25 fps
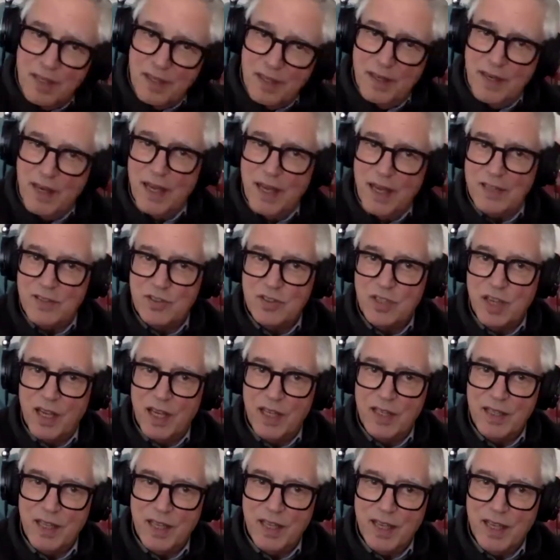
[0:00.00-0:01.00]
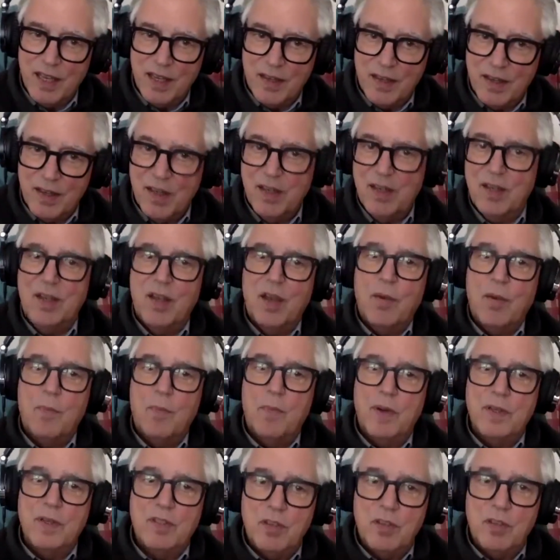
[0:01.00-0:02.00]
Not saying that.
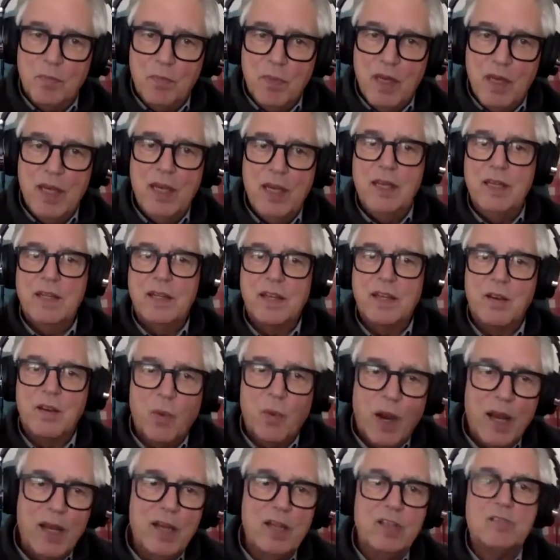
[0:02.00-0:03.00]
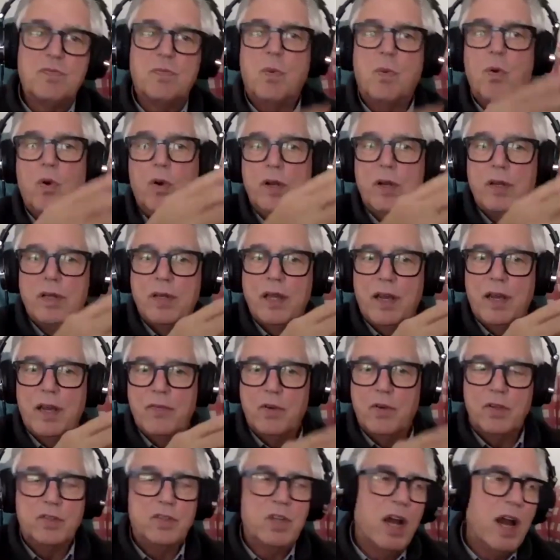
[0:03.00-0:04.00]
But to me, the greatest point of
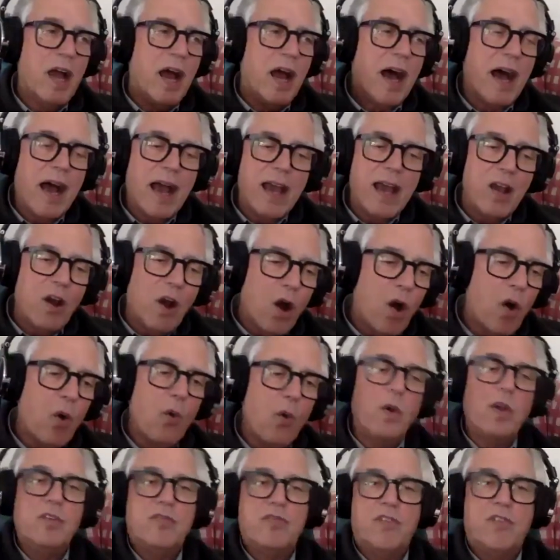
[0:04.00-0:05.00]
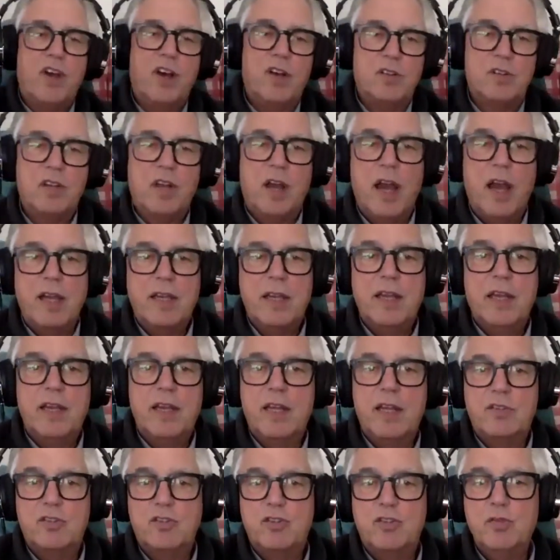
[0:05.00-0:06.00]
leverage, I always felt I could
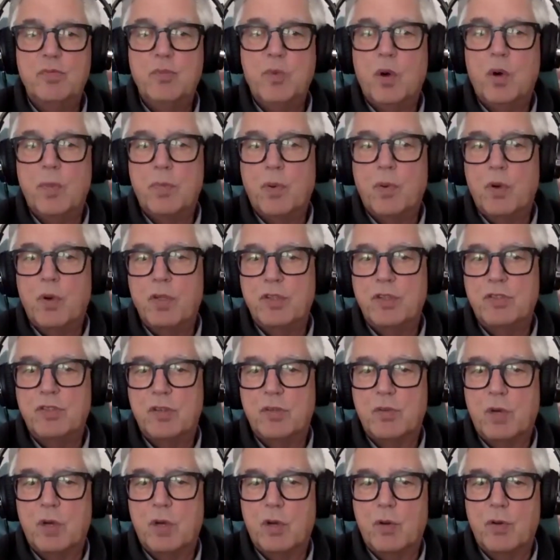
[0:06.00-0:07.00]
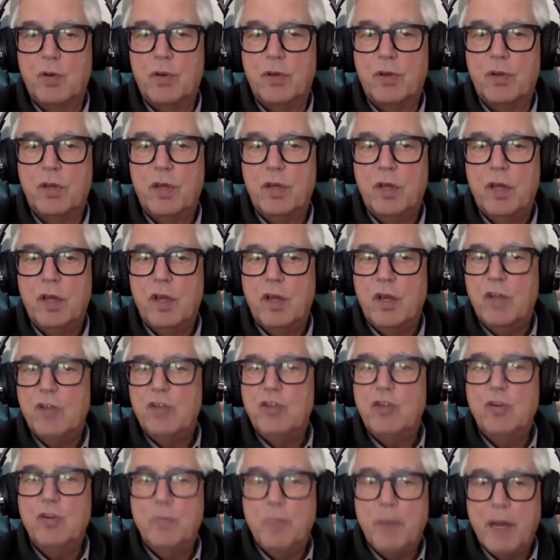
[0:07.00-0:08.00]
get two more points of growth,
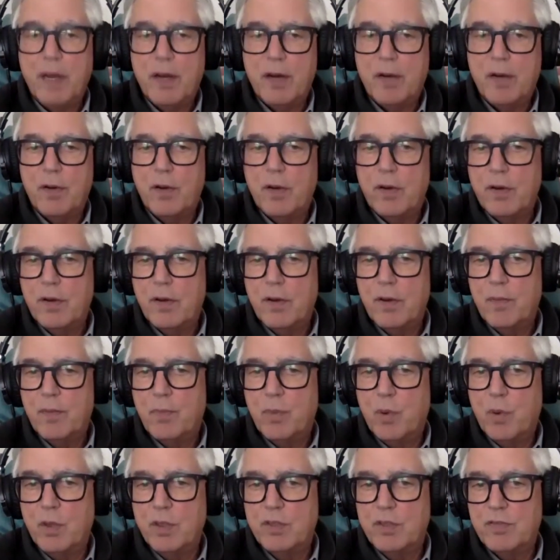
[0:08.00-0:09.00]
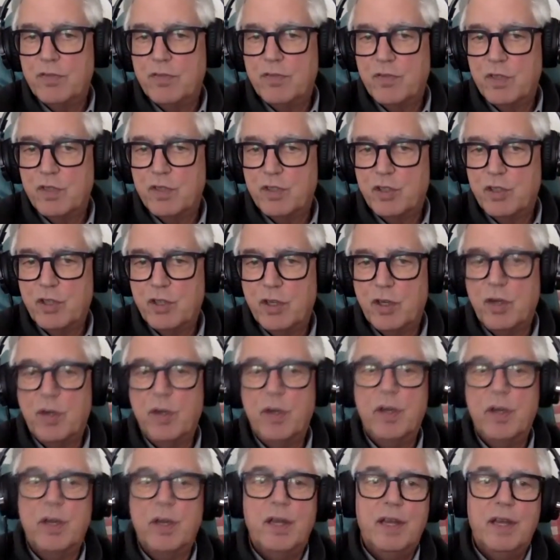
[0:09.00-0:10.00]
two better points of
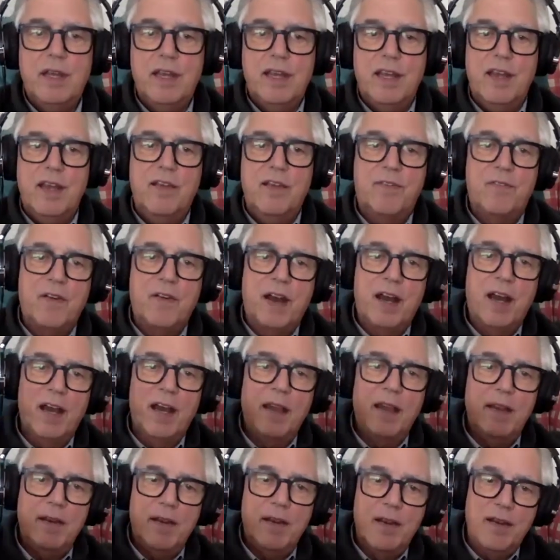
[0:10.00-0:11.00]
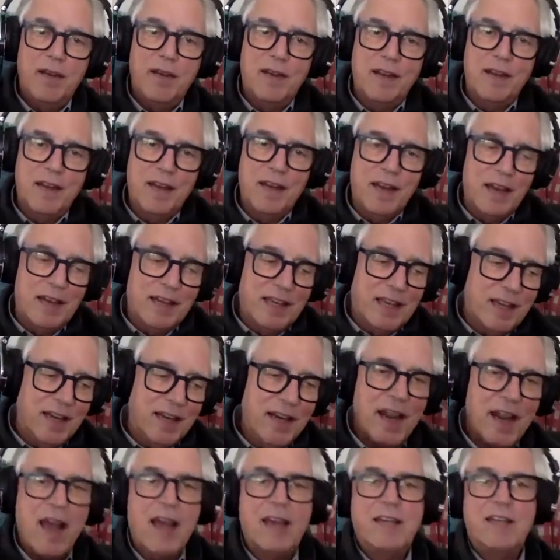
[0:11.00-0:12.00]
return if I
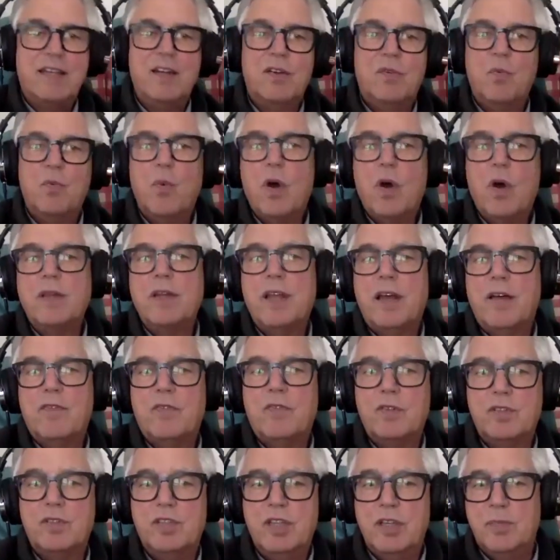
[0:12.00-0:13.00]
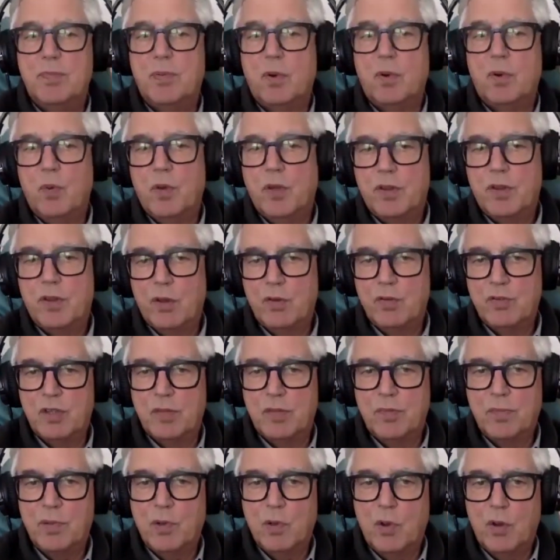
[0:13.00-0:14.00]
connected one level deeper with those
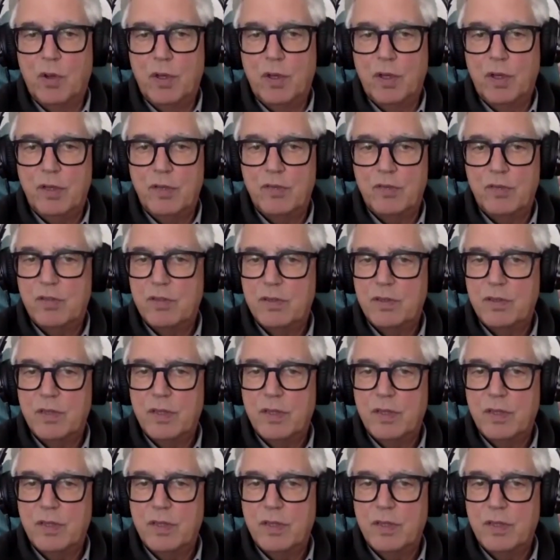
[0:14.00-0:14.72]
employees.